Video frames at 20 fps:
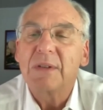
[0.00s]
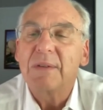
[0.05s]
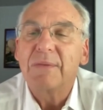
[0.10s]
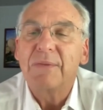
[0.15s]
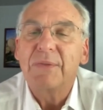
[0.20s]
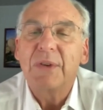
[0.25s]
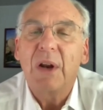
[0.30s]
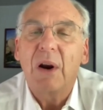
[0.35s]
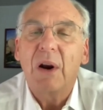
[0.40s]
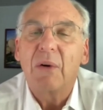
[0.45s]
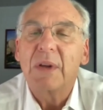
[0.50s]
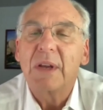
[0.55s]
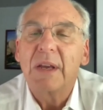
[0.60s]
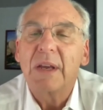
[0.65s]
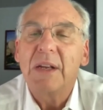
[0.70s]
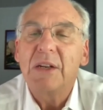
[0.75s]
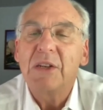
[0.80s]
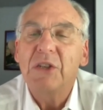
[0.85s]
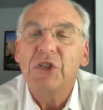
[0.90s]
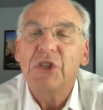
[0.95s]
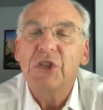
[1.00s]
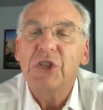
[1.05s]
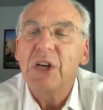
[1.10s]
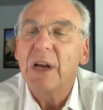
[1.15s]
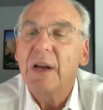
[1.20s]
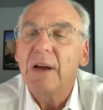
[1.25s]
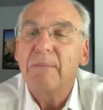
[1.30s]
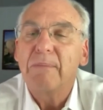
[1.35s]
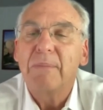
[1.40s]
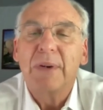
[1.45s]
of,
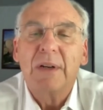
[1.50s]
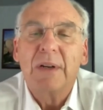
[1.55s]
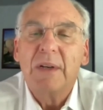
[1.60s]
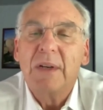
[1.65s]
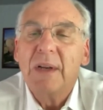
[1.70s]
kinship,